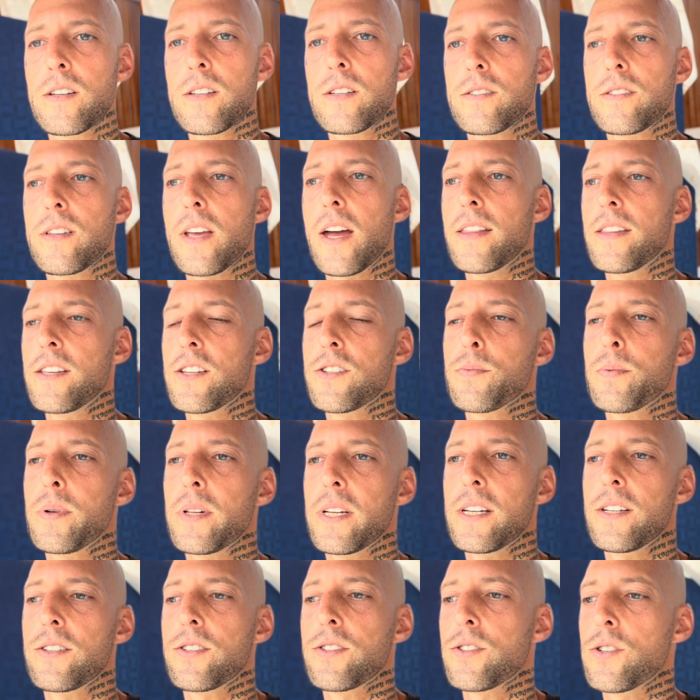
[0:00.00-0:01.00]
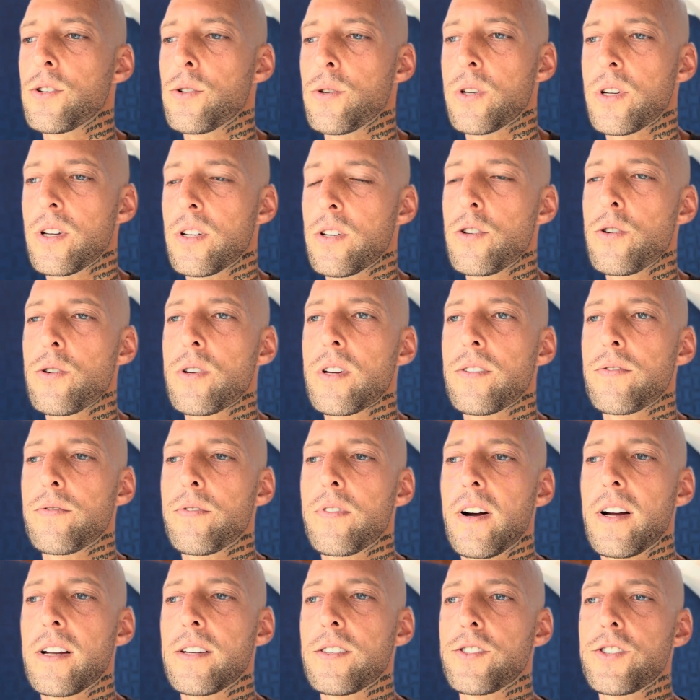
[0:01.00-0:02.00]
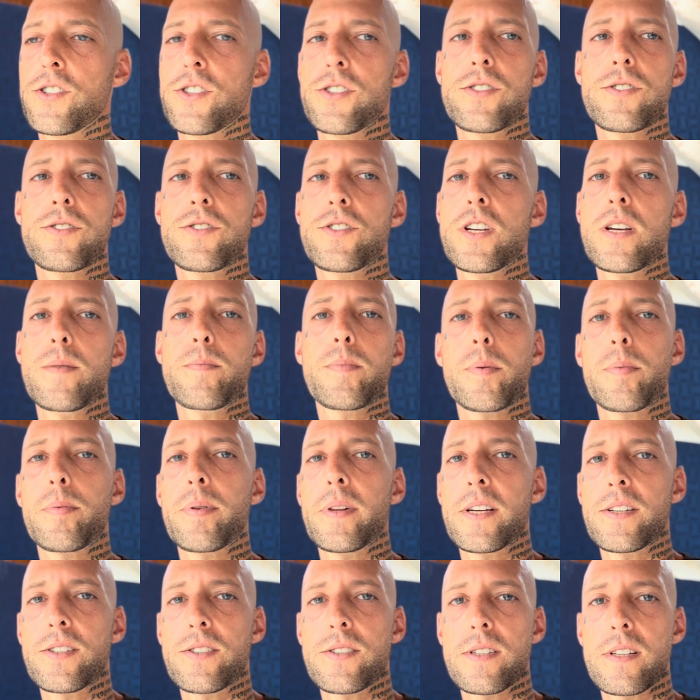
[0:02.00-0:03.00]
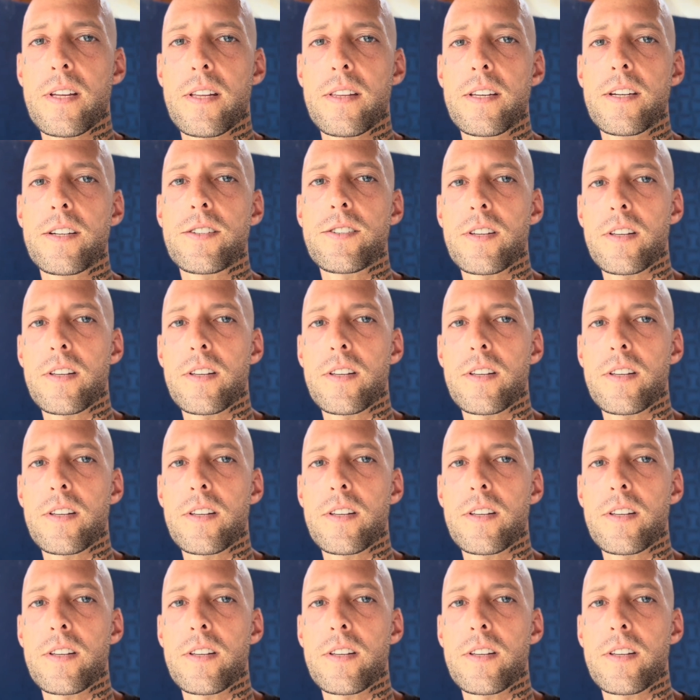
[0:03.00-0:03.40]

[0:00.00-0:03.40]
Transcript: and this place, you can find cheaper places than this.